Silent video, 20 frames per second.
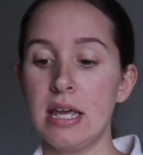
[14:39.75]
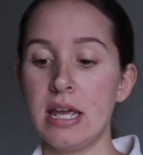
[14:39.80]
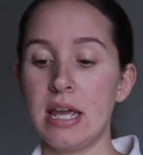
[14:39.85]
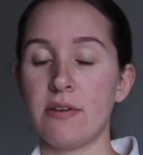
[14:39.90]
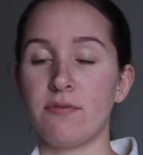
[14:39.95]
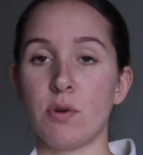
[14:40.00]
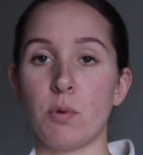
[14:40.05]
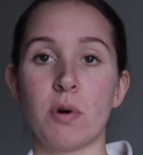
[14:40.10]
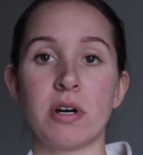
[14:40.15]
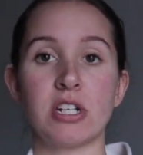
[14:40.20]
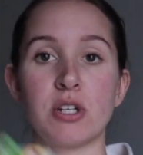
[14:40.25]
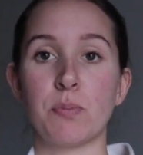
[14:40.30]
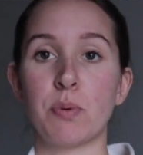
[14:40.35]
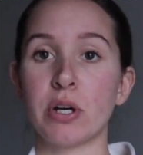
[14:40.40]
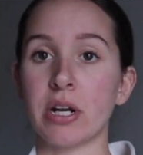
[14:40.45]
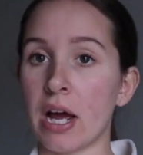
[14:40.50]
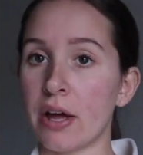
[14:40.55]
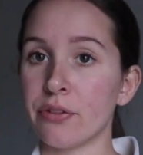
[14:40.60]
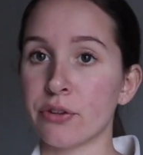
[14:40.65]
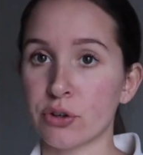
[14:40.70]
if we wanted to
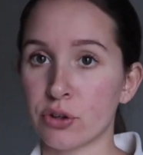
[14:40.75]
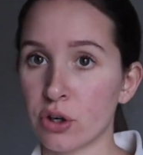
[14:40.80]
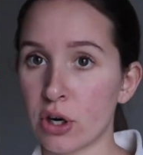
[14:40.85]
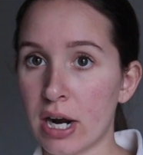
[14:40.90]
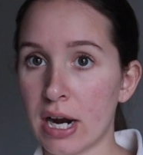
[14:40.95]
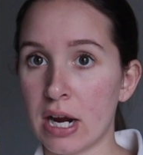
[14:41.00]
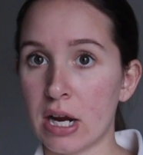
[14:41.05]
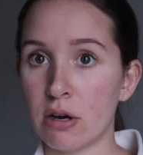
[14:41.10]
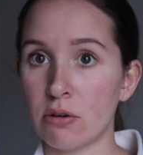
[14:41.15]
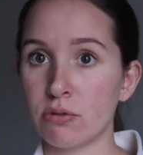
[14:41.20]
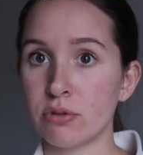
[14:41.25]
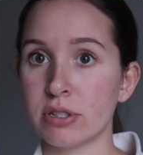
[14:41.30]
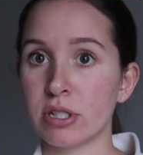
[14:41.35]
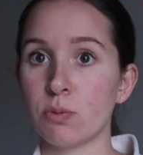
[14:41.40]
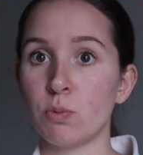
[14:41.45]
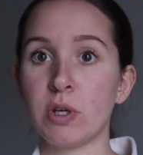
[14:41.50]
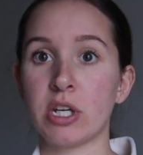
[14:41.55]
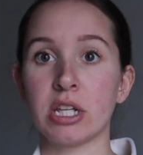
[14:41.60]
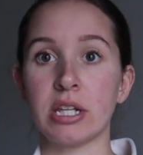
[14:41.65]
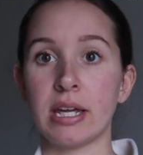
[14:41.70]
put it on the ground
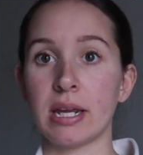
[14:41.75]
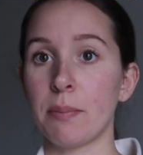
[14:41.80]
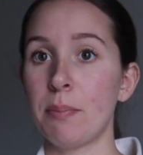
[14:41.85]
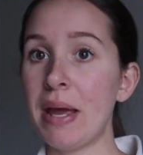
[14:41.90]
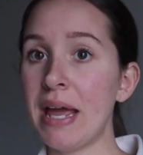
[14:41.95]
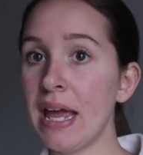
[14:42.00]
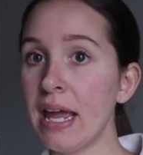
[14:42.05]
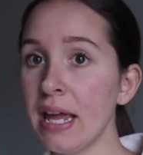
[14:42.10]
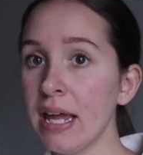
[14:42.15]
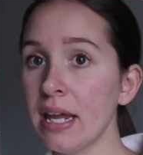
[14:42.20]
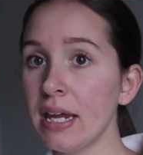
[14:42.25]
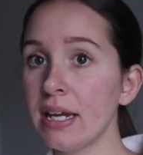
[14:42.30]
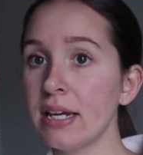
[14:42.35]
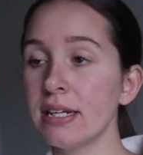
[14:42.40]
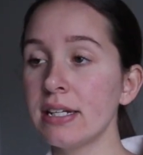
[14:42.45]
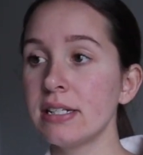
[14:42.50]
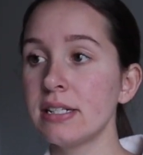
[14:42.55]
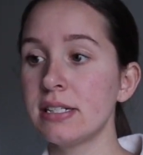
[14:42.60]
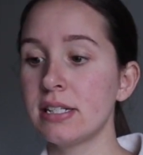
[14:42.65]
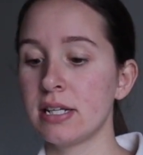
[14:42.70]
and we could like
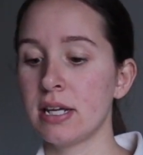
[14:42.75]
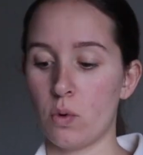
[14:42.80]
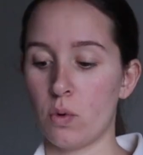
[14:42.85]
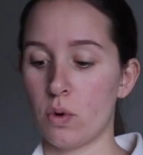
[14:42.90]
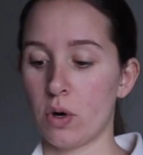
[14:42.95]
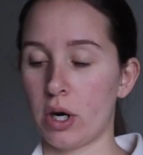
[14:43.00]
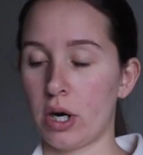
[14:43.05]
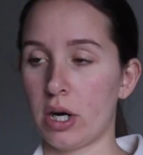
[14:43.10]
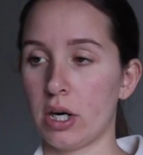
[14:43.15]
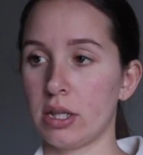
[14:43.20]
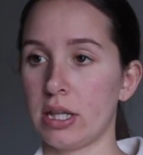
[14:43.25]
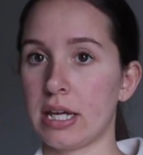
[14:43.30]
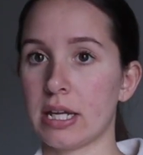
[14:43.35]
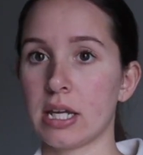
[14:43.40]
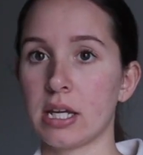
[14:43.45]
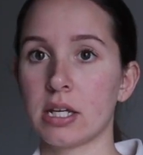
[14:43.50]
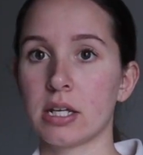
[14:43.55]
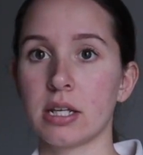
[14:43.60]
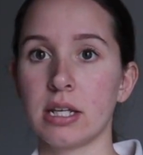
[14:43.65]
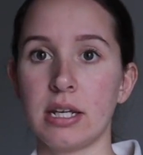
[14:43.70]
paint or
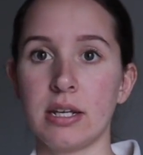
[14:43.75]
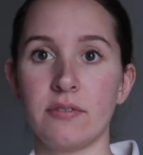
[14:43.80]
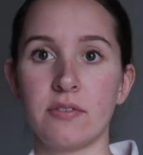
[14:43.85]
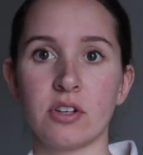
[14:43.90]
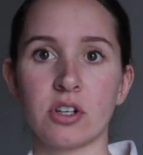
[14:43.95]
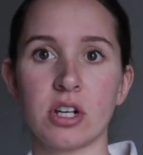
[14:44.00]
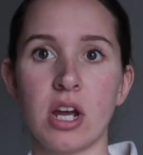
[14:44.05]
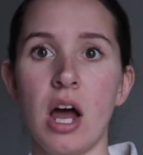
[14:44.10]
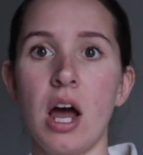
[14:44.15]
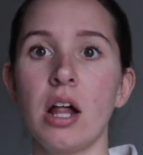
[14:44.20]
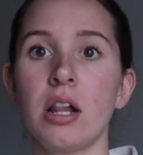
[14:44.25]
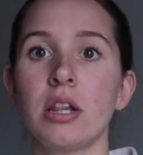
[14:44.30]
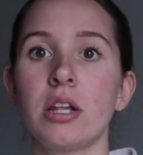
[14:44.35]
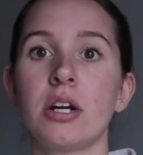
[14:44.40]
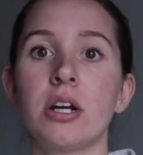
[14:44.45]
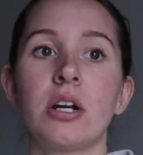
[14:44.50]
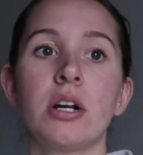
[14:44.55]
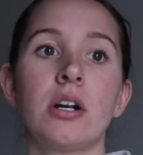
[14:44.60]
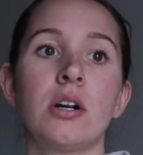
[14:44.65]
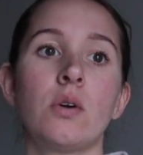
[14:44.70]
like even
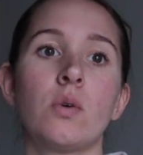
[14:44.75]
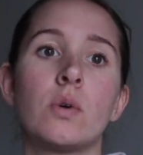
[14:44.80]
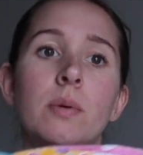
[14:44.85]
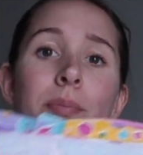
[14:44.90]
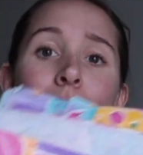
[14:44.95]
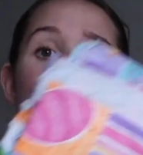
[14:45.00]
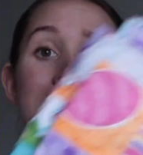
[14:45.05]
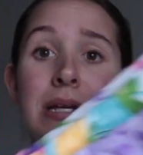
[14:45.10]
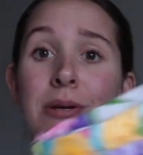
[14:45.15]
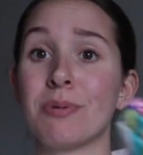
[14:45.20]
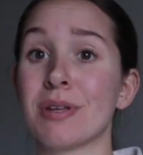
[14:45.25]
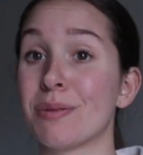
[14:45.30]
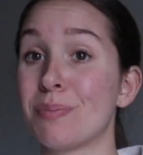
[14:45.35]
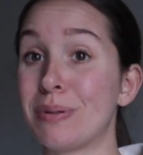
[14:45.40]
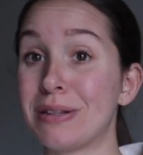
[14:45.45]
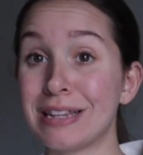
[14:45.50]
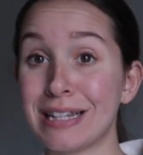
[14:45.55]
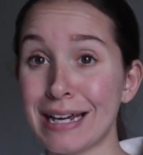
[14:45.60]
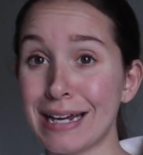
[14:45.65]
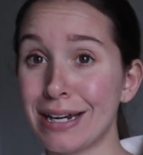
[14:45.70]
color or play with
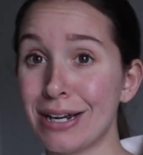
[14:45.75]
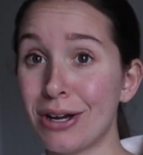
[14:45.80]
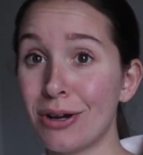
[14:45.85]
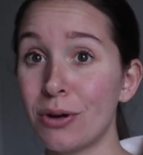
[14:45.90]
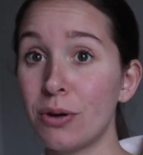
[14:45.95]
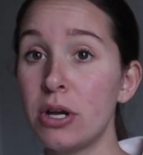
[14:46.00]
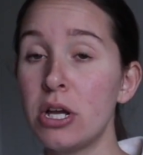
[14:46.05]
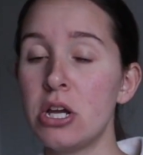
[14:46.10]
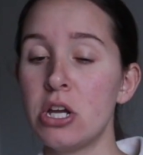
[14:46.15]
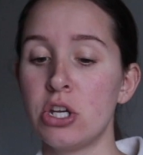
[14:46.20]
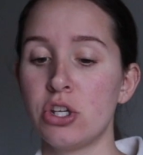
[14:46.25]
Play-Doh.